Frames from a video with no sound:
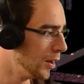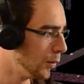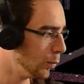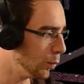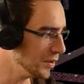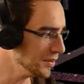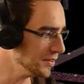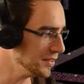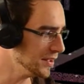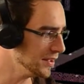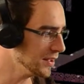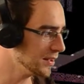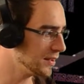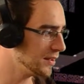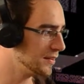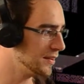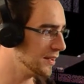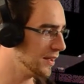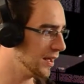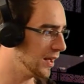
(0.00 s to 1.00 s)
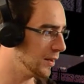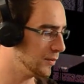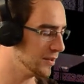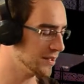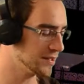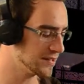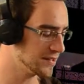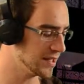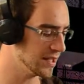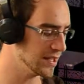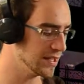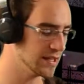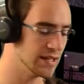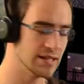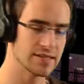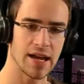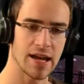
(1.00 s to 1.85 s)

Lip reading: One thing that I want to say is